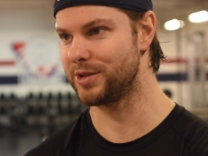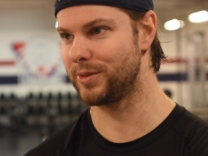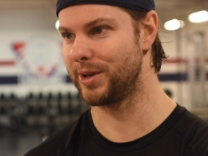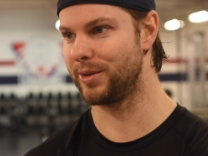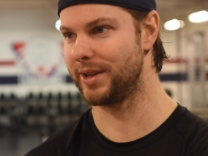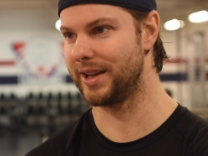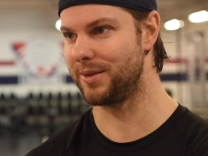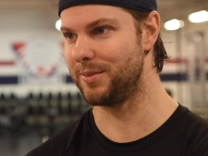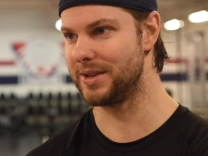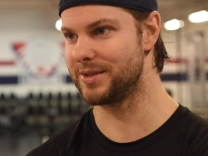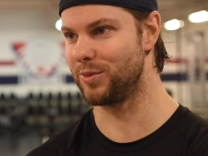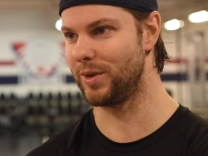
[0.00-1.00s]
so I only had to
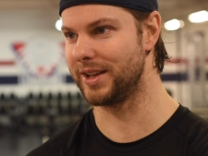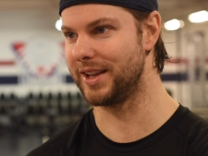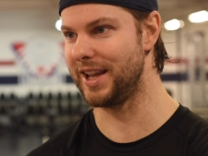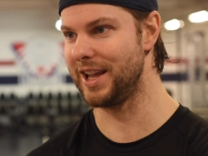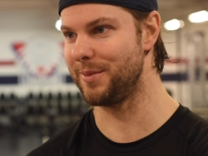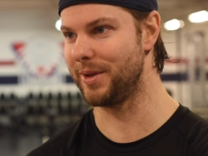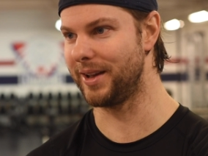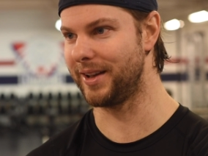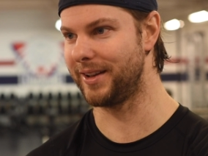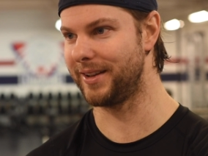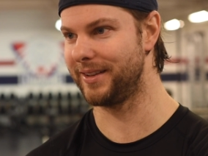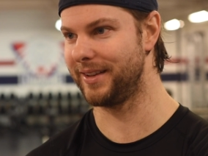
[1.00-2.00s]
miss one game
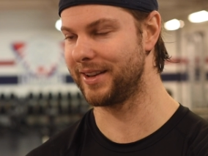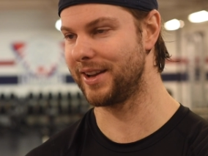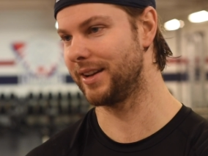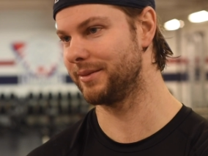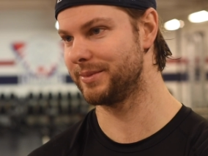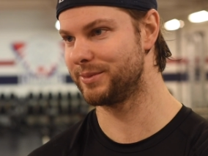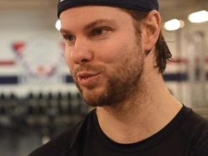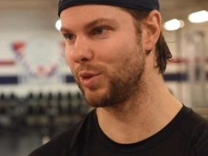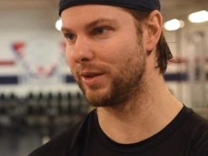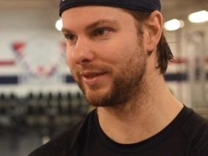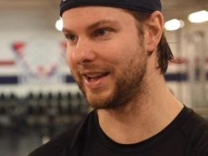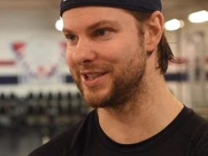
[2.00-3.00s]
uh, and got
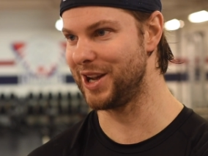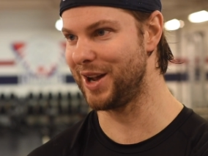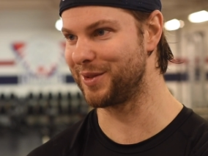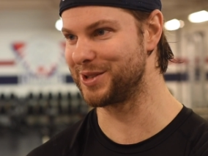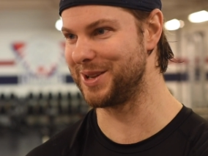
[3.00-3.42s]
12 days off or